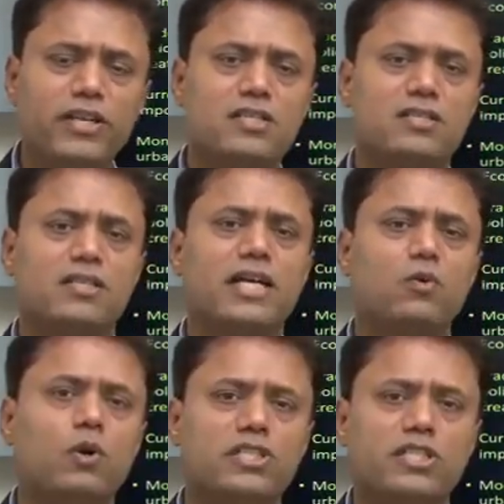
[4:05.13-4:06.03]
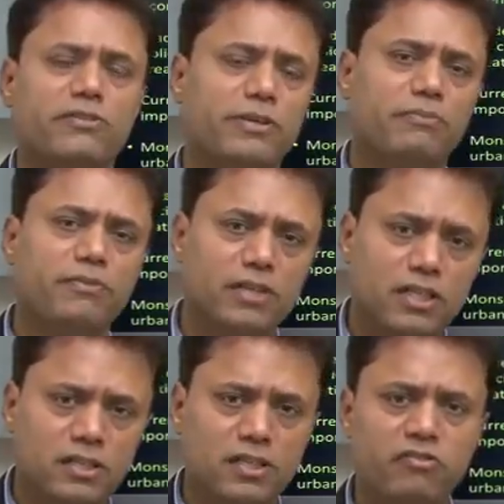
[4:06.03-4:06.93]
fields get washed away
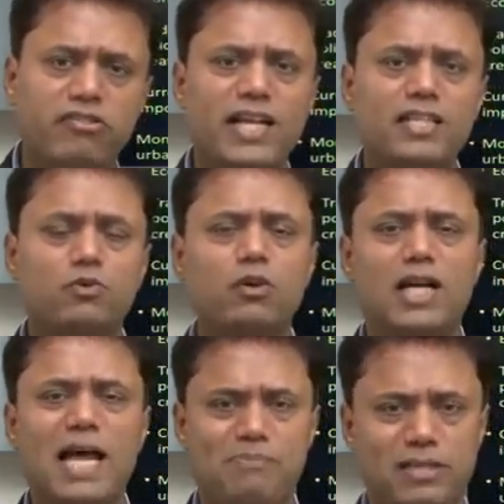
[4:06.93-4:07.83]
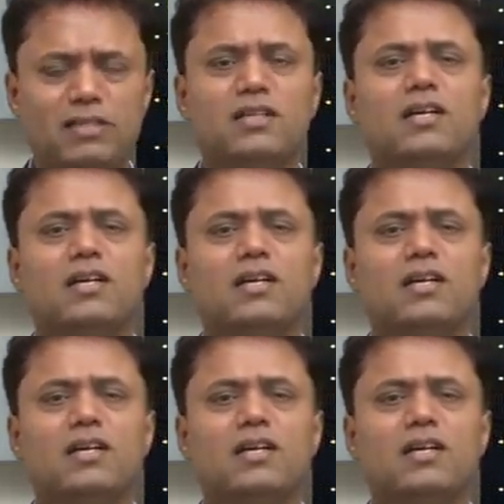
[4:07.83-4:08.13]
in floods, what will happen?